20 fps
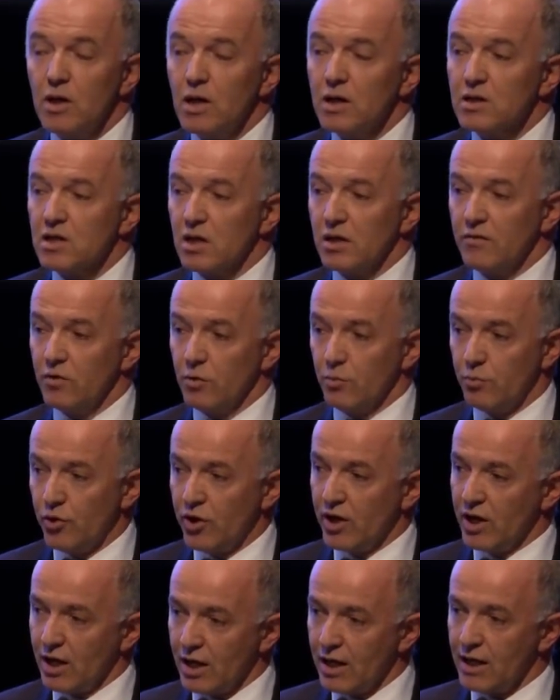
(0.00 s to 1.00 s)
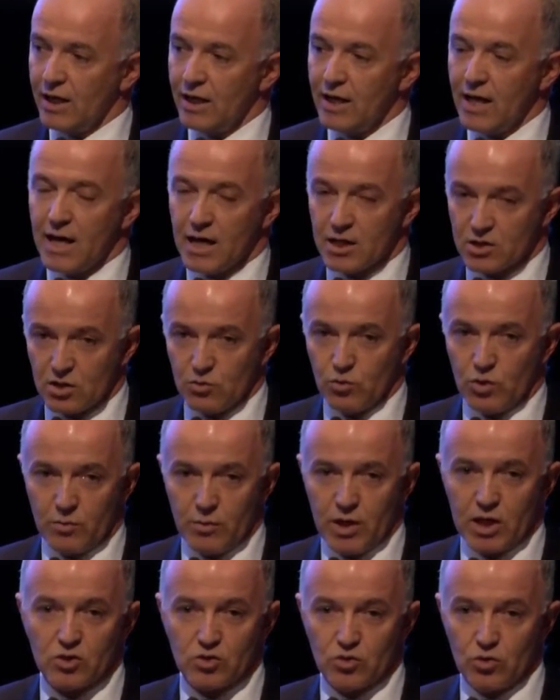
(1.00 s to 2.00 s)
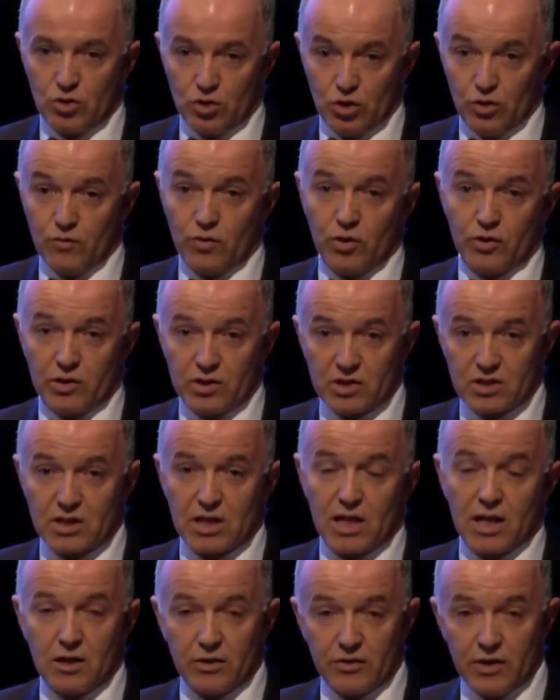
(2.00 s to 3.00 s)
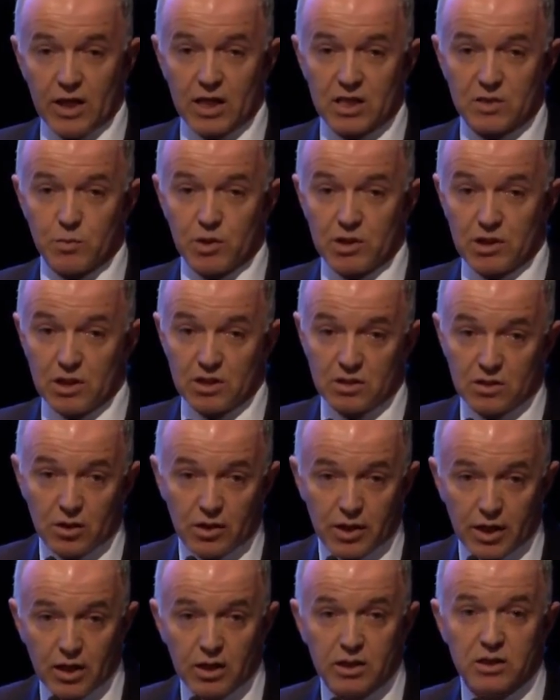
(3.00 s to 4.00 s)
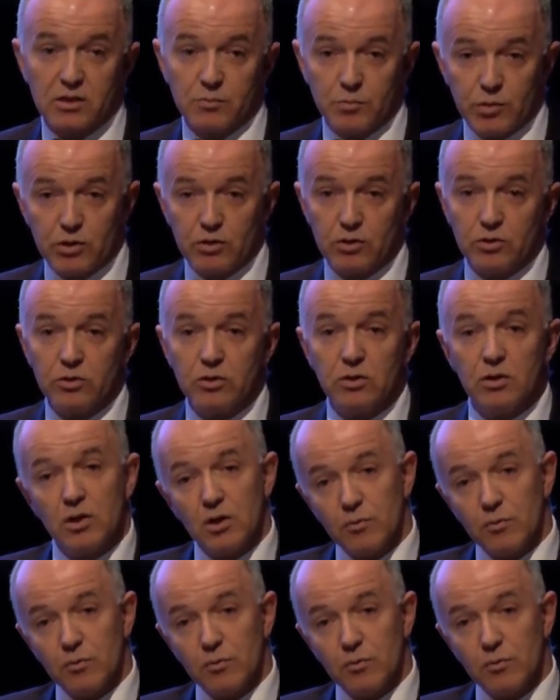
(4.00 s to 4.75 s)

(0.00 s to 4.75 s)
so if you're bringing it in-house, you want to make sure that you've got the scale and the expertise, not only to build,